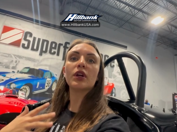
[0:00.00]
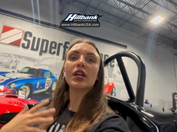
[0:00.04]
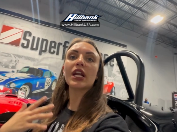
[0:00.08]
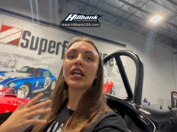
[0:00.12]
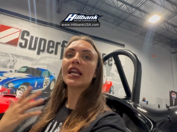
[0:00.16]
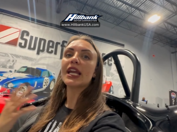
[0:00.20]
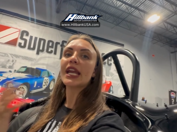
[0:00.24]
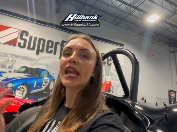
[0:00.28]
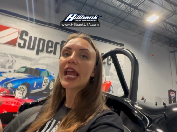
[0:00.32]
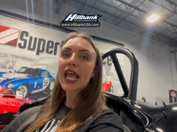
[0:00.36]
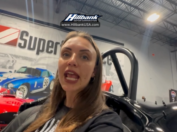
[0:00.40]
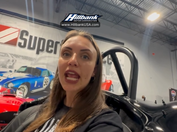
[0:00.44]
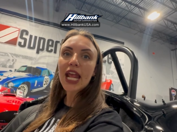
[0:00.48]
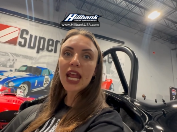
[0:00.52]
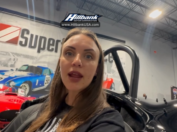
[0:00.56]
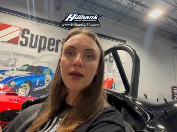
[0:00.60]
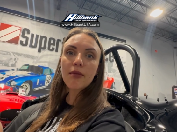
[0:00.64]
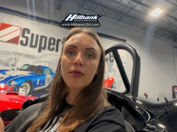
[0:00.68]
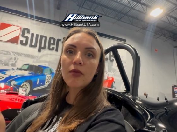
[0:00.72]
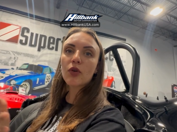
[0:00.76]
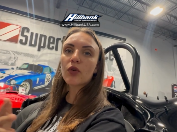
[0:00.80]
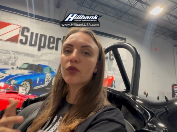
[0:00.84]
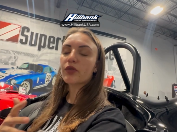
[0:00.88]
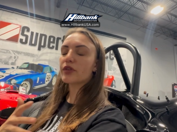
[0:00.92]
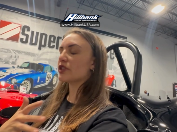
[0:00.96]
a
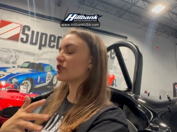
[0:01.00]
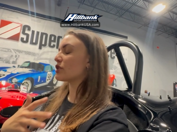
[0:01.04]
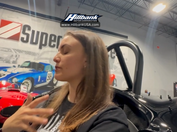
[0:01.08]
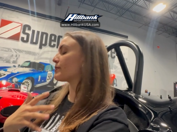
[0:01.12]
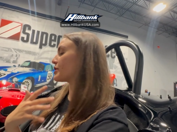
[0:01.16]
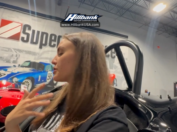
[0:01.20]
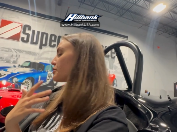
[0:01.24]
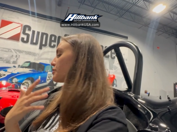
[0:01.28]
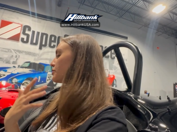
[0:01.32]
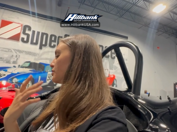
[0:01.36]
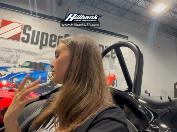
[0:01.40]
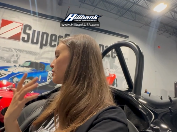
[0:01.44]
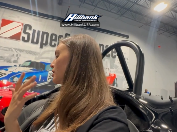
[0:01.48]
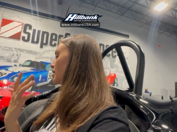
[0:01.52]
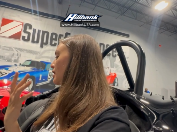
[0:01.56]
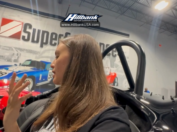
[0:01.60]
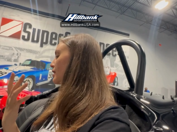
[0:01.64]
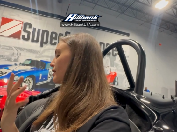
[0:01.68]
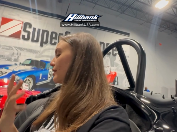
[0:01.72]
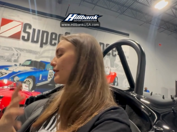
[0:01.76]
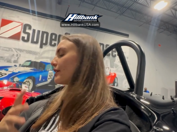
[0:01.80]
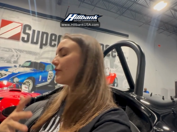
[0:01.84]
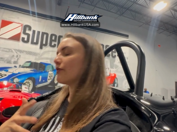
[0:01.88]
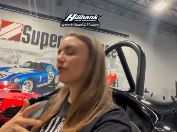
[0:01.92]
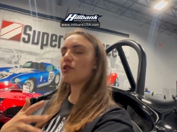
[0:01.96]
name or a special,
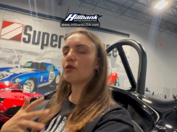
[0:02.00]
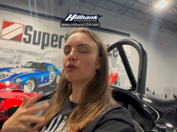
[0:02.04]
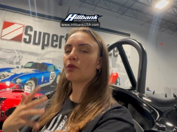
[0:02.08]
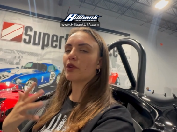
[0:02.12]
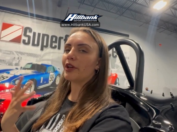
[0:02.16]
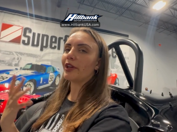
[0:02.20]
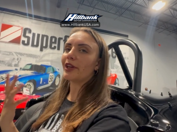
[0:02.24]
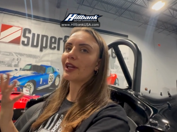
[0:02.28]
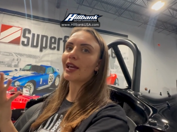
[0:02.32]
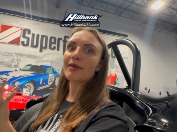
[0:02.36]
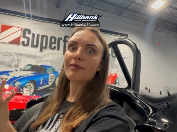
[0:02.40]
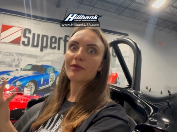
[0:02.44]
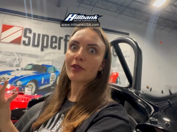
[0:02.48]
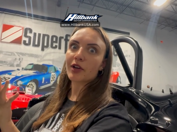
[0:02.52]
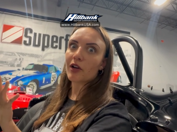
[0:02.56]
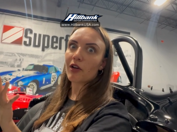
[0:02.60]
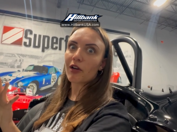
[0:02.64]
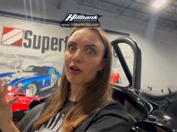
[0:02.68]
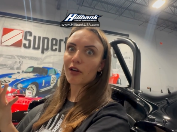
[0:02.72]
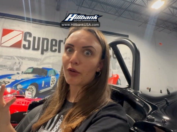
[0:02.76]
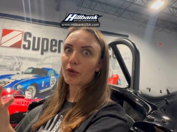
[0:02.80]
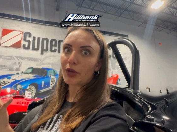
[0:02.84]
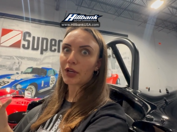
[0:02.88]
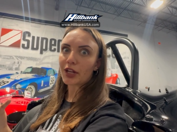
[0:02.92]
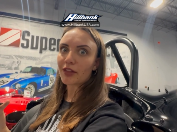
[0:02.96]
like if you want to name the
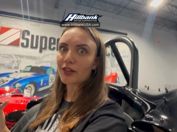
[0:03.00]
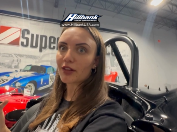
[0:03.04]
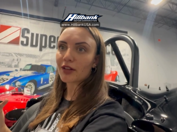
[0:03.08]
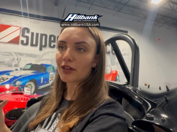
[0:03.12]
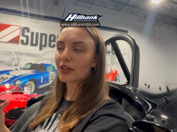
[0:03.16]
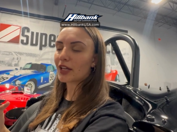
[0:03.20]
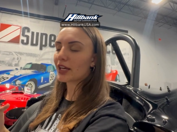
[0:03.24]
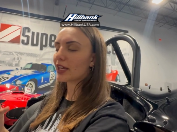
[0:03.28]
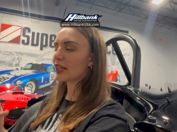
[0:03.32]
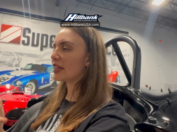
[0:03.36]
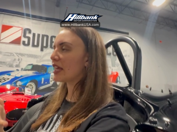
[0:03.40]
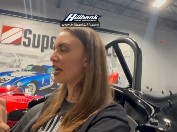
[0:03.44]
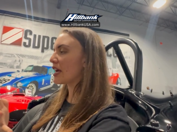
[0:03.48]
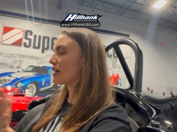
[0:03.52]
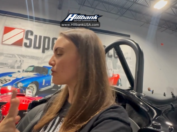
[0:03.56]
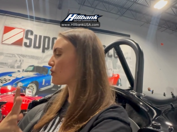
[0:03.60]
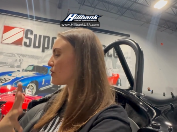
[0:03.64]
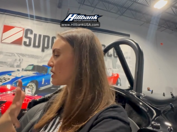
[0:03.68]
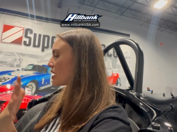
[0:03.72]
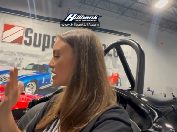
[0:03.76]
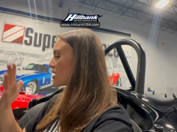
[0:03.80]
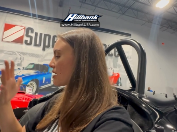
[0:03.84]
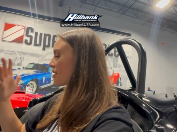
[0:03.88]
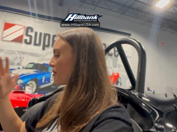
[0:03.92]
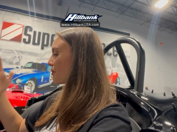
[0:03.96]
car or anything like that,
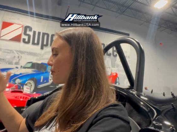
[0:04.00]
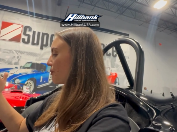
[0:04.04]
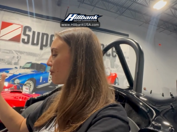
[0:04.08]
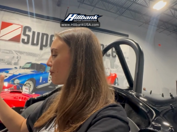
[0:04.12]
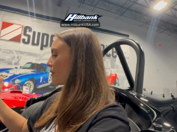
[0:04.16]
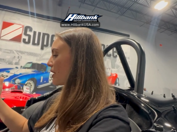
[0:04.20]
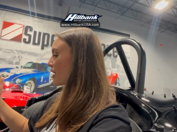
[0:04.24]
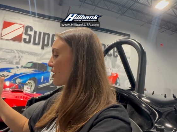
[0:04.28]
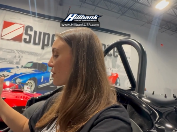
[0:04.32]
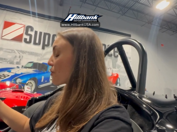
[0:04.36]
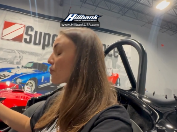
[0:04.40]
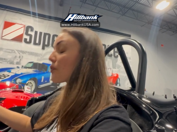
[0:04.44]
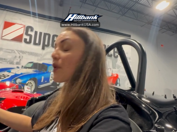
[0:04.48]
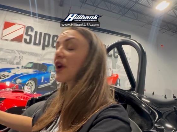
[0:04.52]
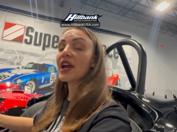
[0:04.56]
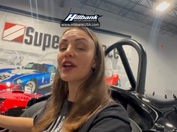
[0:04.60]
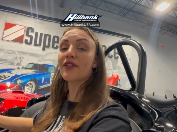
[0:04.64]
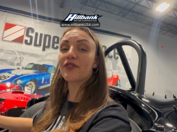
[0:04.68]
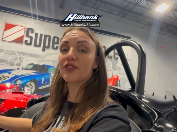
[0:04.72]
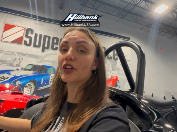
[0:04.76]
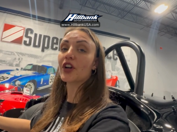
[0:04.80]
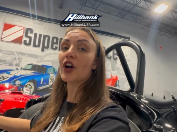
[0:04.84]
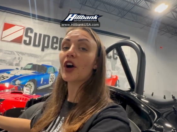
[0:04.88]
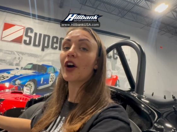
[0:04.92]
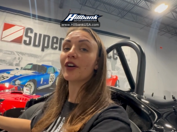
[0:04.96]
we can
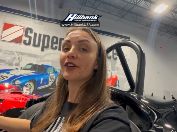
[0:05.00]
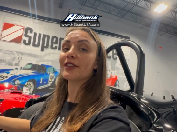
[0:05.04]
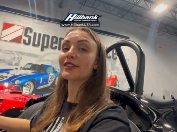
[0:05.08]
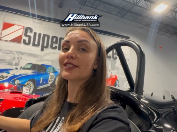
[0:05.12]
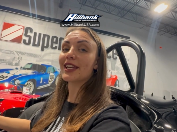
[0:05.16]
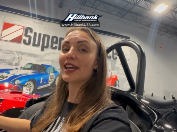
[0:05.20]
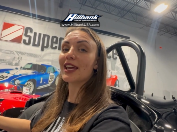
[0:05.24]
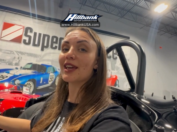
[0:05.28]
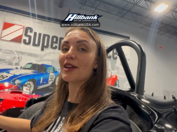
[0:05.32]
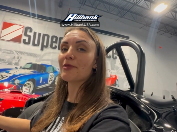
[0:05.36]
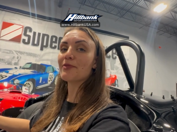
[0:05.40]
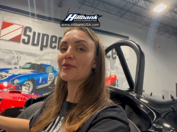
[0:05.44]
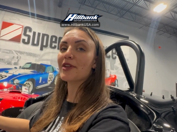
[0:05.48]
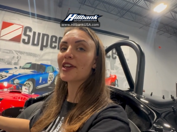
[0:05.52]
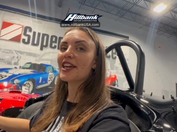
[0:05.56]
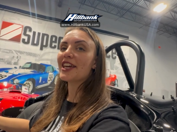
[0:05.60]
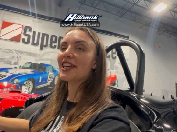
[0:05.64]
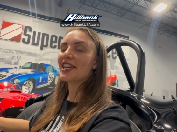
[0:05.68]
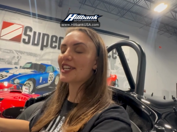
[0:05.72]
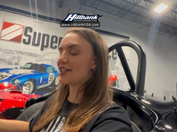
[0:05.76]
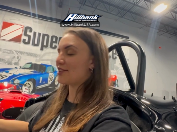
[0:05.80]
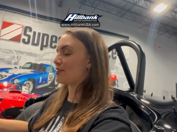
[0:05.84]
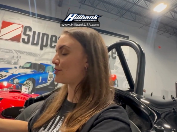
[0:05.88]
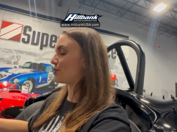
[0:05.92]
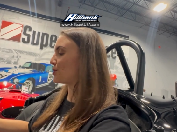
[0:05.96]
engrave the car's name
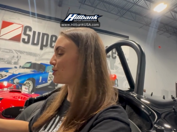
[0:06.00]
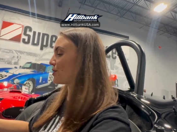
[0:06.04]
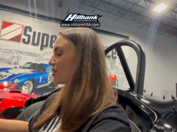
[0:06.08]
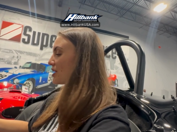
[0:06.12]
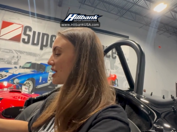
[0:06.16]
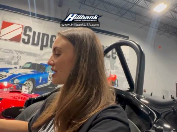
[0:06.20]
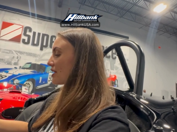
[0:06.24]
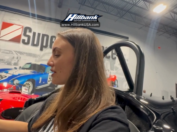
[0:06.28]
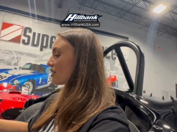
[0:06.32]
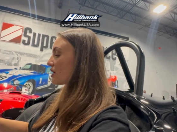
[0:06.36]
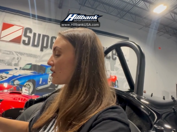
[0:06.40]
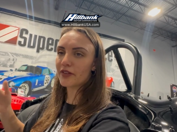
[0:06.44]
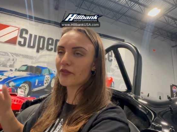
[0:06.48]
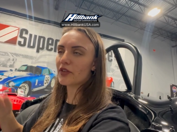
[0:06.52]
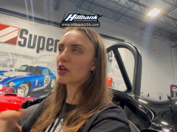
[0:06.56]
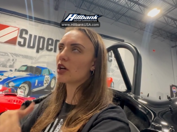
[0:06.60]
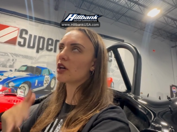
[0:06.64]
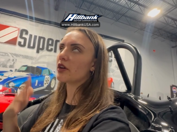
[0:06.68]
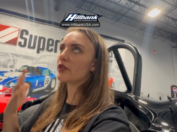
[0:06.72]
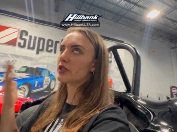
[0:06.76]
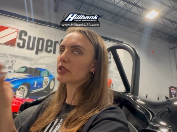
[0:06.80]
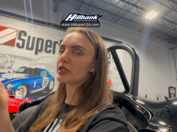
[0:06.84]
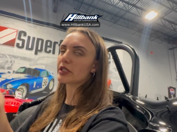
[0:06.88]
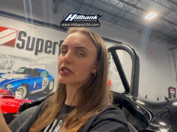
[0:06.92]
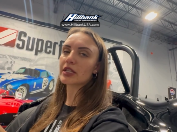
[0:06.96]
into the gear lever.
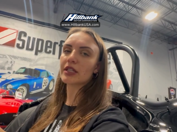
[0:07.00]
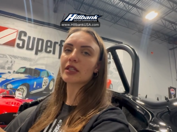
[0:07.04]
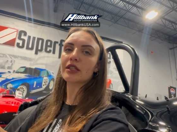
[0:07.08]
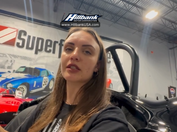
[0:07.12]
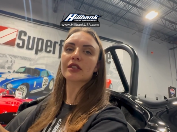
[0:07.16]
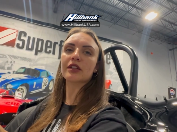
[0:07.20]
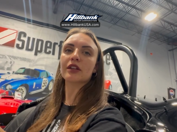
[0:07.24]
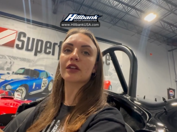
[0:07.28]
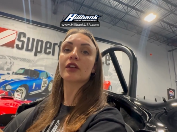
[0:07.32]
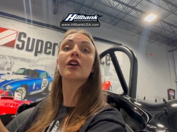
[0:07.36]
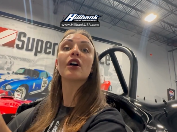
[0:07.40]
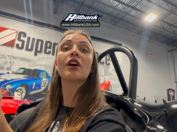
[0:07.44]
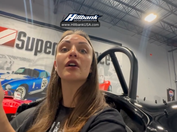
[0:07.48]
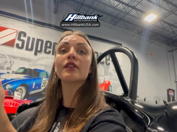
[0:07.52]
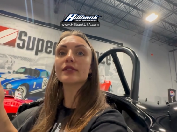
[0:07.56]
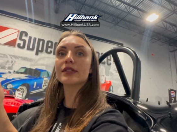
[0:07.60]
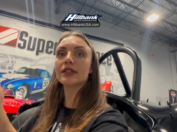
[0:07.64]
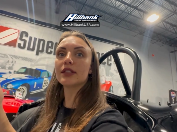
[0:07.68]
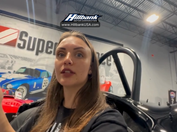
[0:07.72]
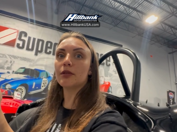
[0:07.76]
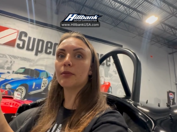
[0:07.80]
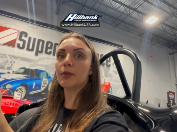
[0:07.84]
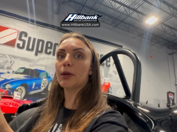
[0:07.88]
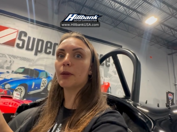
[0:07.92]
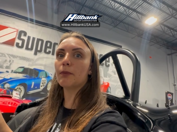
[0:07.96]
Obviously, it's going to
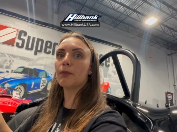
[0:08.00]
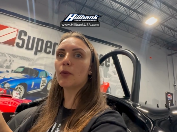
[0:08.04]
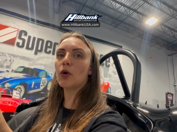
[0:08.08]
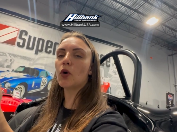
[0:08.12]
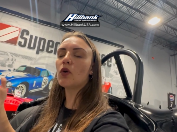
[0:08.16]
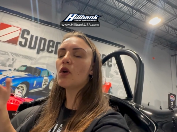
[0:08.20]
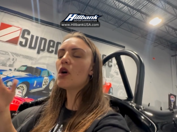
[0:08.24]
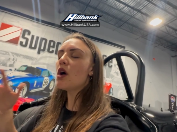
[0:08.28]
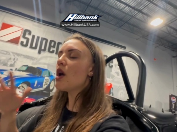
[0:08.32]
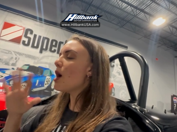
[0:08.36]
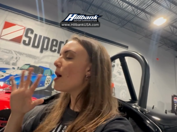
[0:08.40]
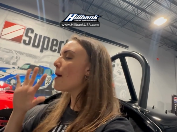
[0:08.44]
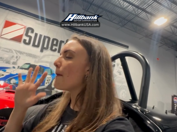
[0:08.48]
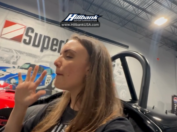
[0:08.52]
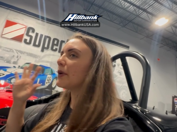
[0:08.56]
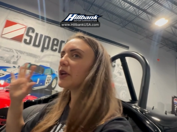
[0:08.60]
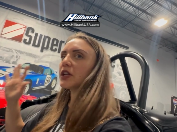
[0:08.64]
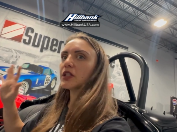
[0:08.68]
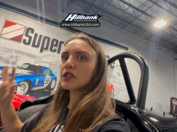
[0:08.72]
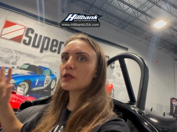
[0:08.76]
cost a little bit more, but it's